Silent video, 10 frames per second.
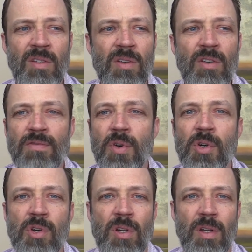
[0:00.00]

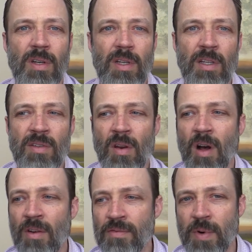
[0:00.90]
diversion. It's an
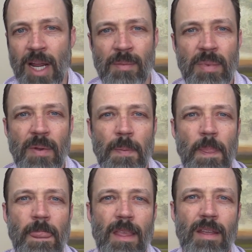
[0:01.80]
off-ramp.
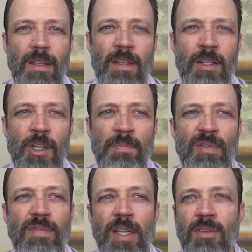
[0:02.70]
It
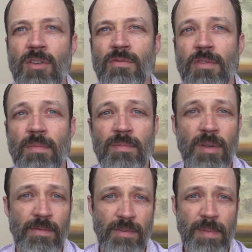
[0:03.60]
prevents you from
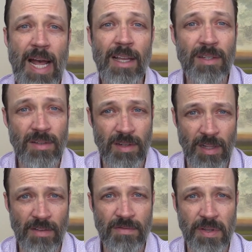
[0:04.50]
accessing
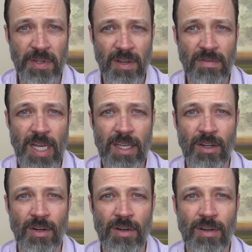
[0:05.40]
that feeling of
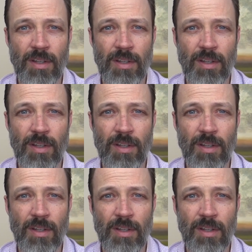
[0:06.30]
anger,